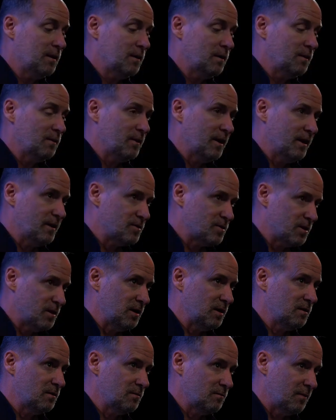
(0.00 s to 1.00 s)
Where is
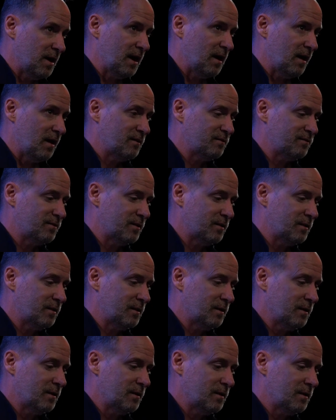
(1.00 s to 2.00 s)
he, my love?
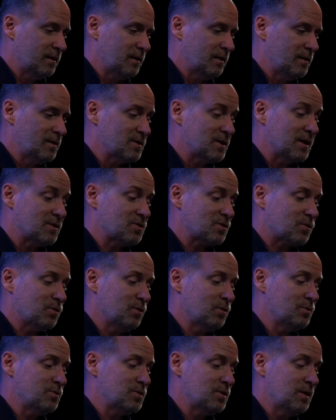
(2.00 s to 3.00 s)
Said
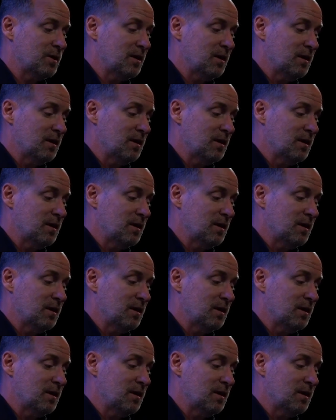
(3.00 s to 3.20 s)
Scrooge.